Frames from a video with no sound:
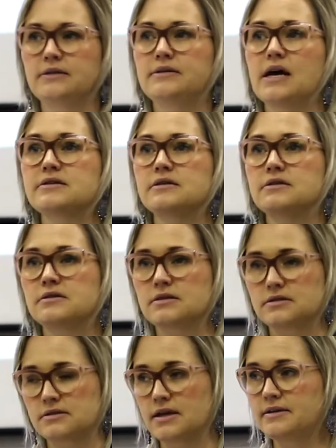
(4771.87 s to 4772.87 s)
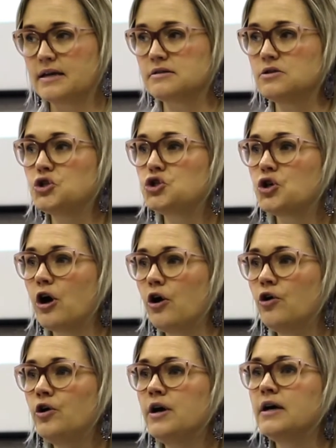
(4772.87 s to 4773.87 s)
It doesn't
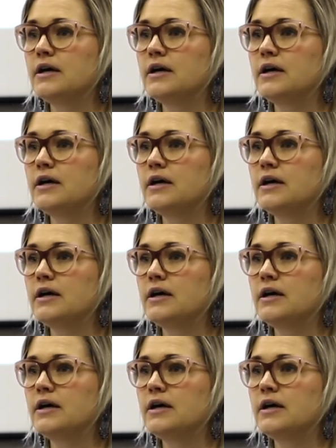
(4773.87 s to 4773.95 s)
show